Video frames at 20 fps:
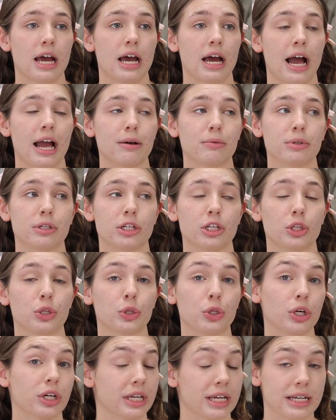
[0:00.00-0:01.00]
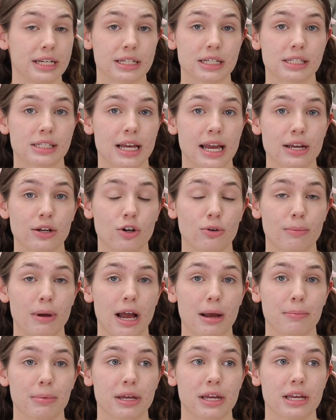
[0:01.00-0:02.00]
I would look into cycle
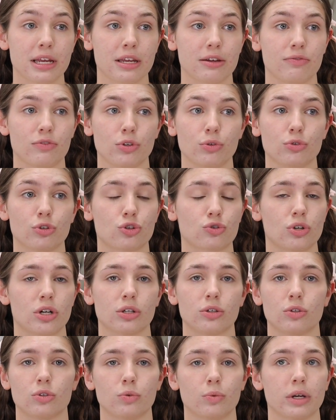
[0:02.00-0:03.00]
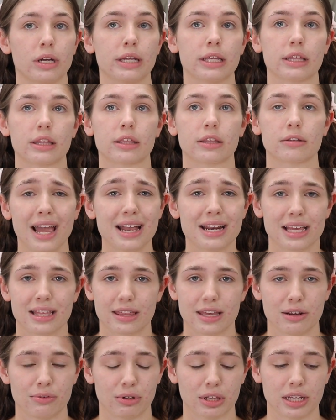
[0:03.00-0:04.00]
mapping if you struggle with
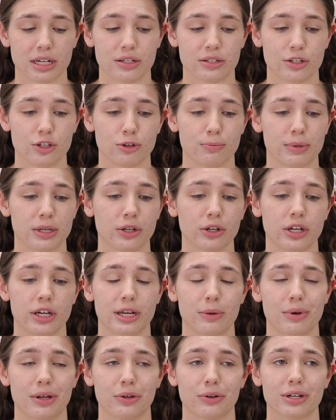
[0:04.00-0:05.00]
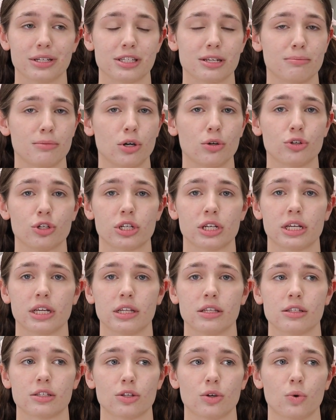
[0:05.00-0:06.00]
anything related to your period, whether it's
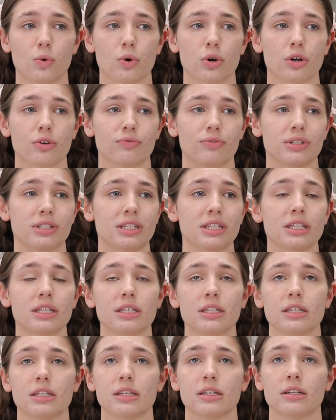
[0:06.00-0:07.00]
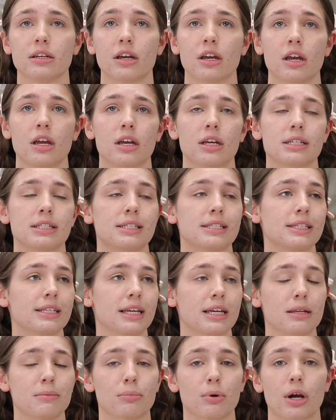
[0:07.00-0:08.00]
emotions or fatigue,
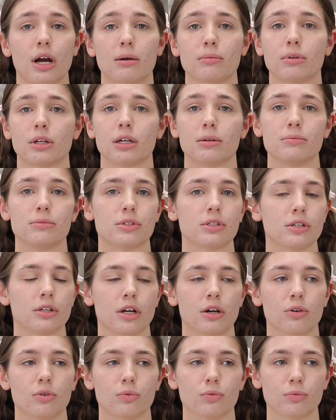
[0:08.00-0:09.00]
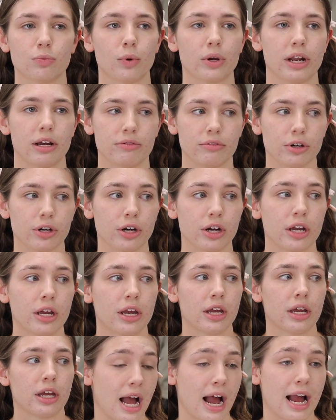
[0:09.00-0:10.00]
skin problems, you know, whatever.
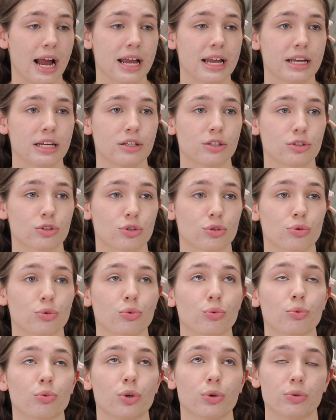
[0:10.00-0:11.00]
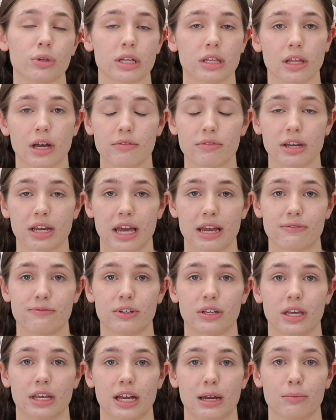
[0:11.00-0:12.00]
I truly love it. I
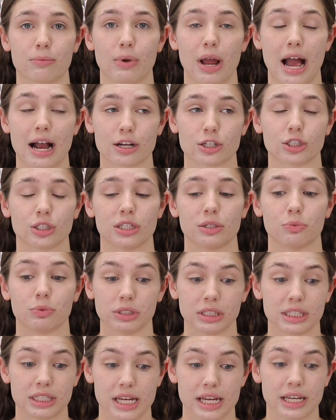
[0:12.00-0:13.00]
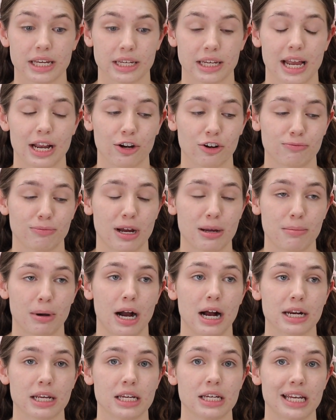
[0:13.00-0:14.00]
feel like I'm actually really taking care of my
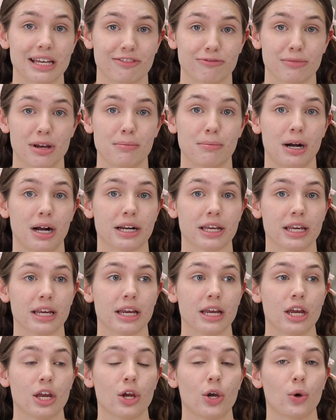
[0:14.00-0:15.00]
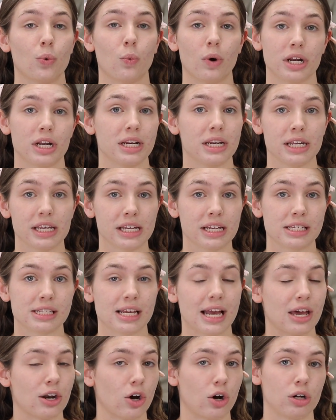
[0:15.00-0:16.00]
body and giving my body what it needs
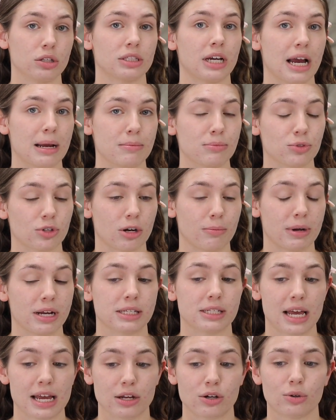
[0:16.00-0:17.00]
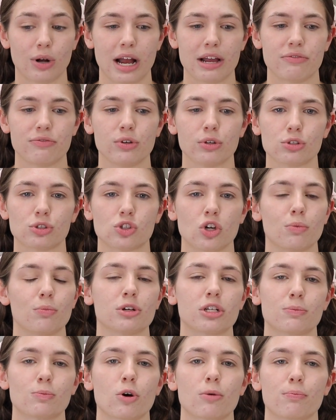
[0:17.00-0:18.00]
at all times throughout my cycle. I feel so
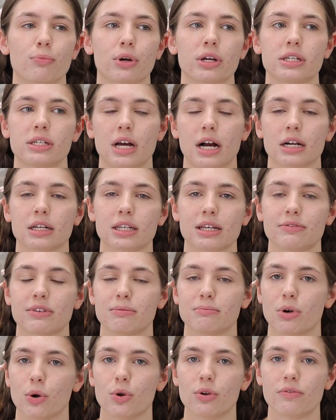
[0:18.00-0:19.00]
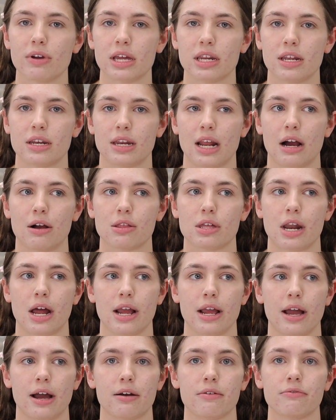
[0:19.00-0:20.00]
much more productive and motivated now that I
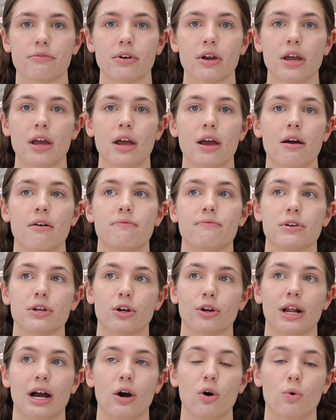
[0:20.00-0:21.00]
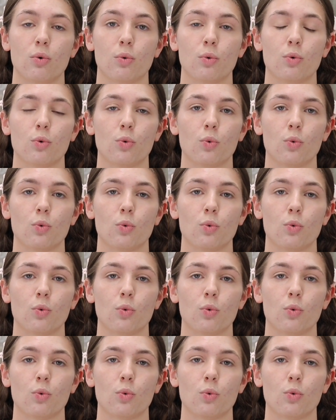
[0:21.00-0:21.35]
have figured out